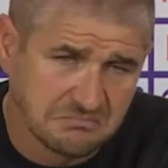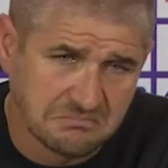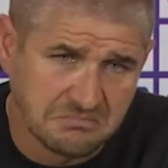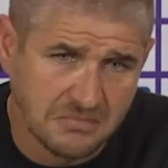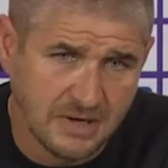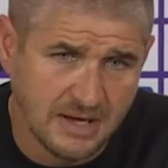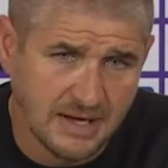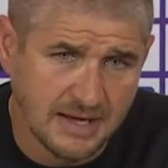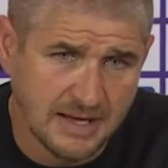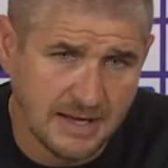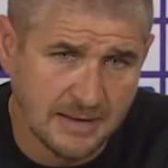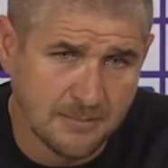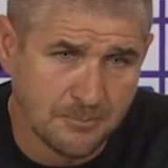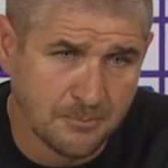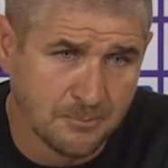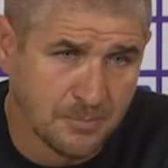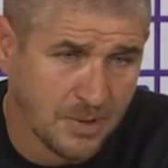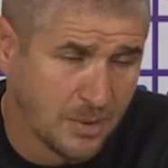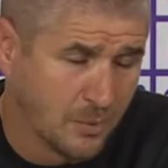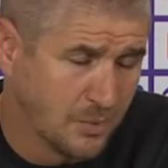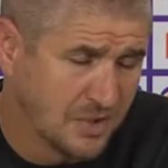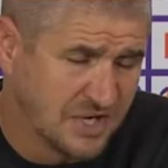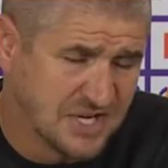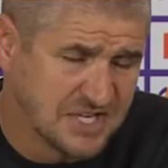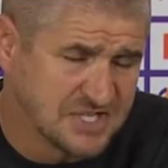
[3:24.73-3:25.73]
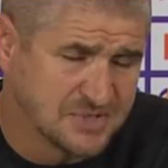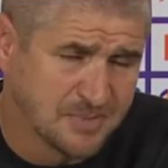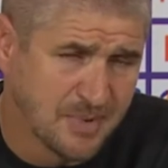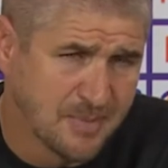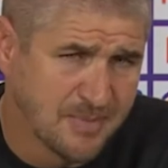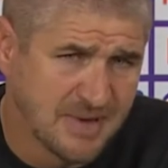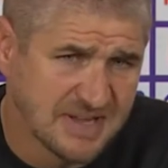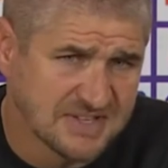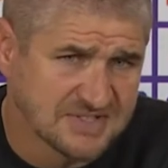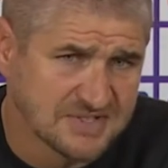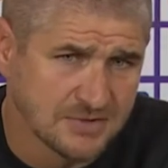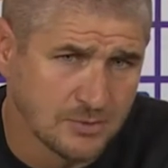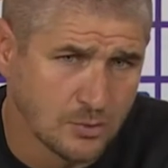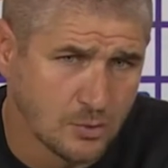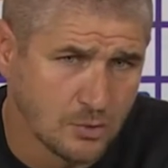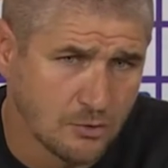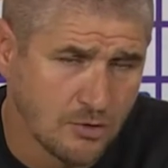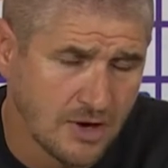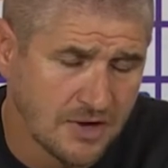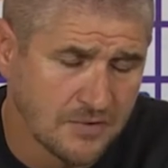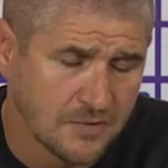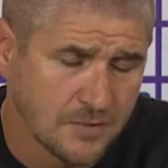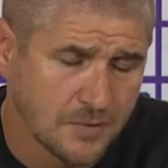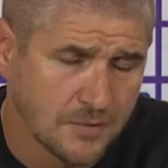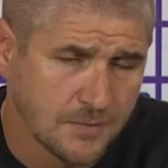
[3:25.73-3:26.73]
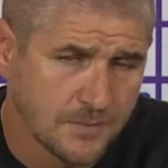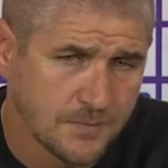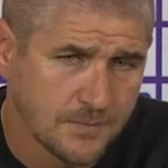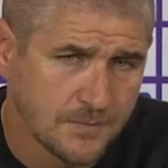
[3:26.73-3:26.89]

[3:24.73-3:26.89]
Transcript: But we need to be better all round.